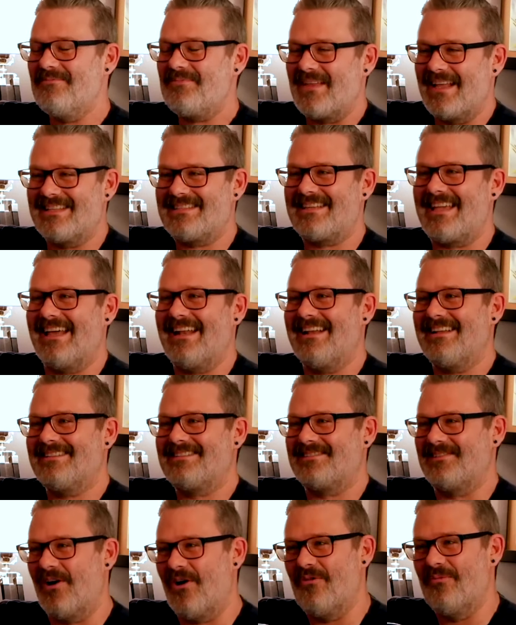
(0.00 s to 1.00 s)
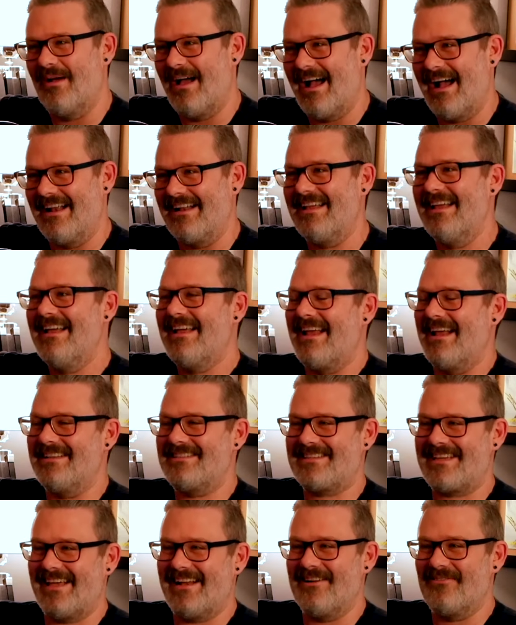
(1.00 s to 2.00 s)
It's getting so bad.
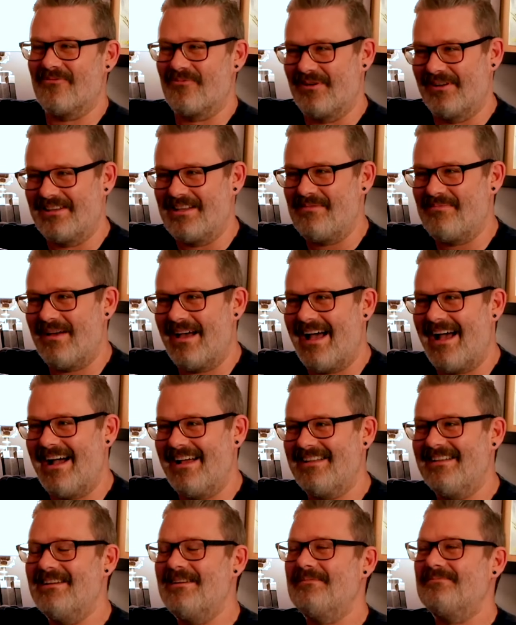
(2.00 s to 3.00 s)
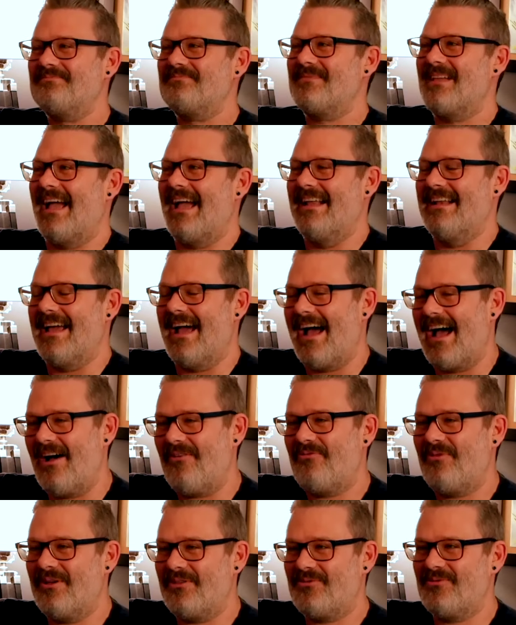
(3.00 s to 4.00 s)
It's getting really bad and
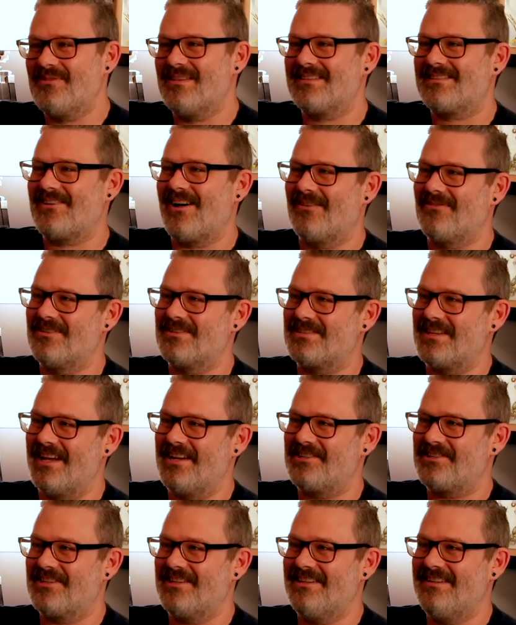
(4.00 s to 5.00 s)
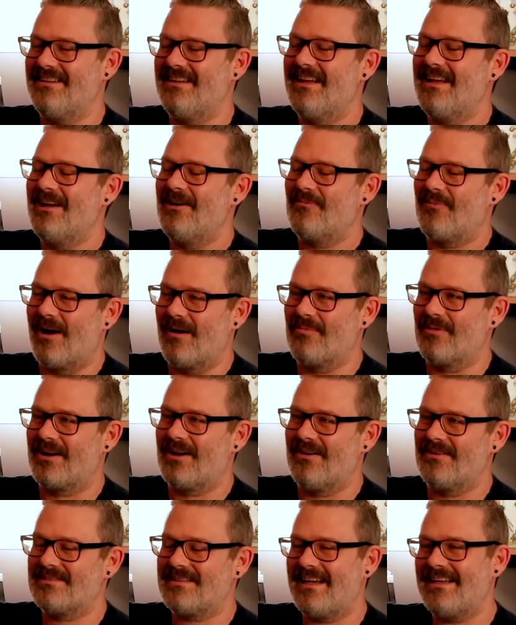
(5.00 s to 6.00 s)
halfway through this conversation, Barbara
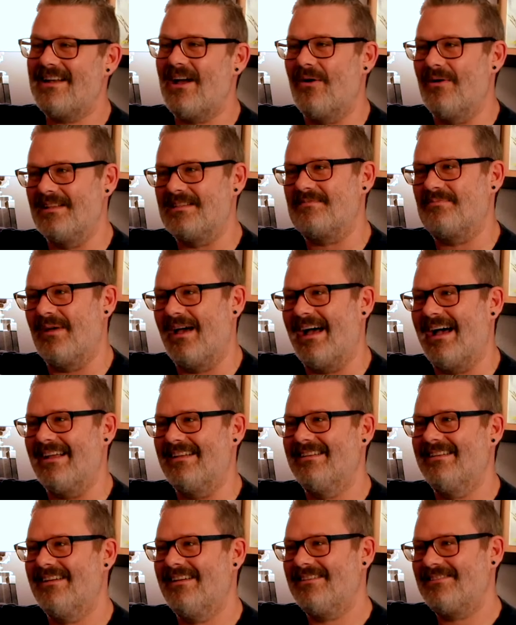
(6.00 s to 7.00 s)
goes, I know it's bad.